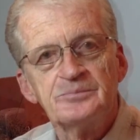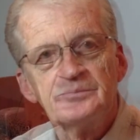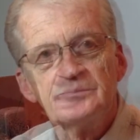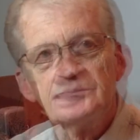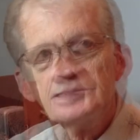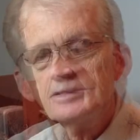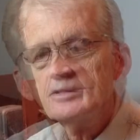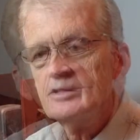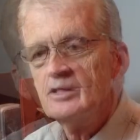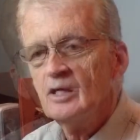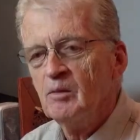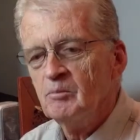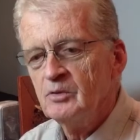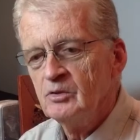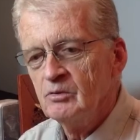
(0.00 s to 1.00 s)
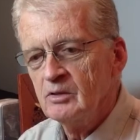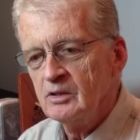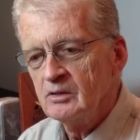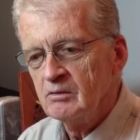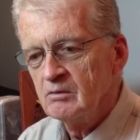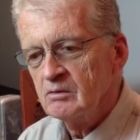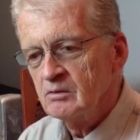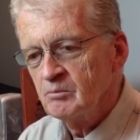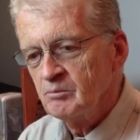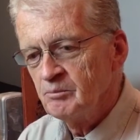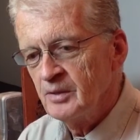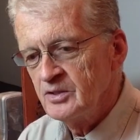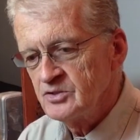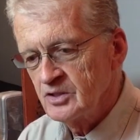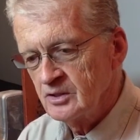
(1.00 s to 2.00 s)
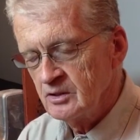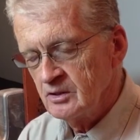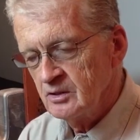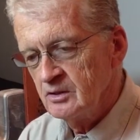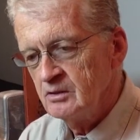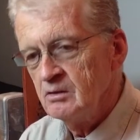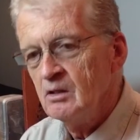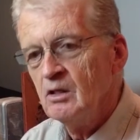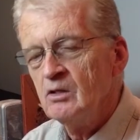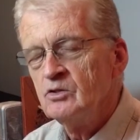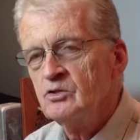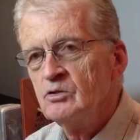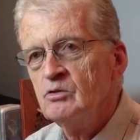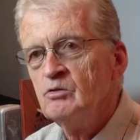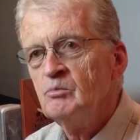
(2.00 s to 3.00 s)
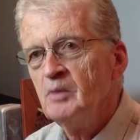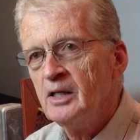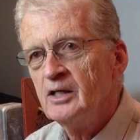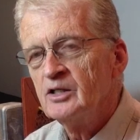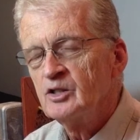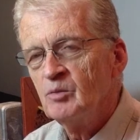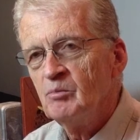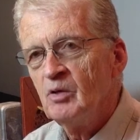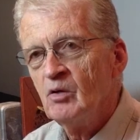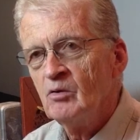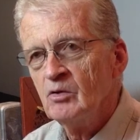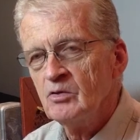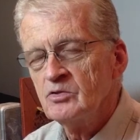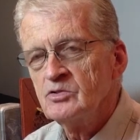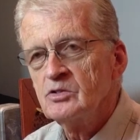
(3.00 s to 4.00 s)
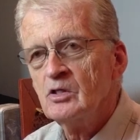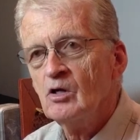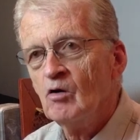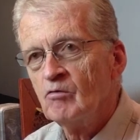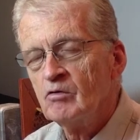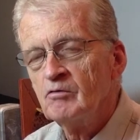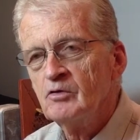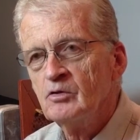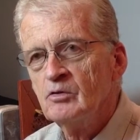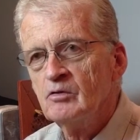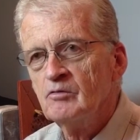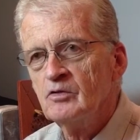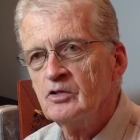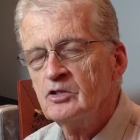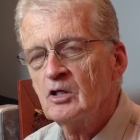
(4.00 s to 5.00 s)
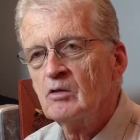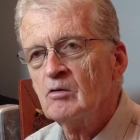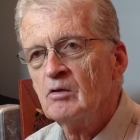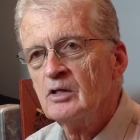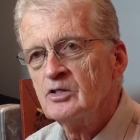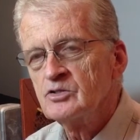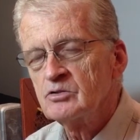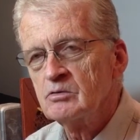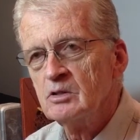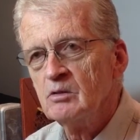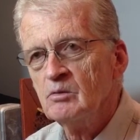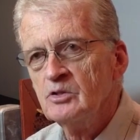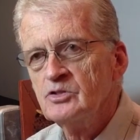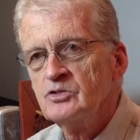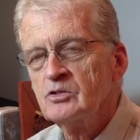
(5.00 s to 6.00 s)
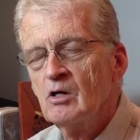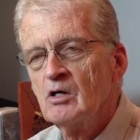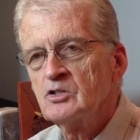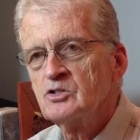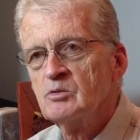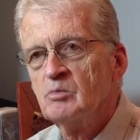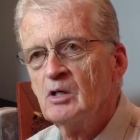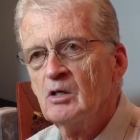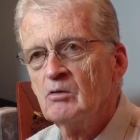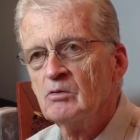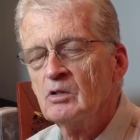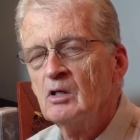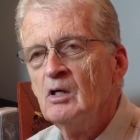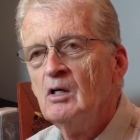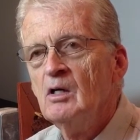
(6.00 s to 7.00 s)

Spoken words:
And I ended up doing basically two main components: an overview of the general history, which talks about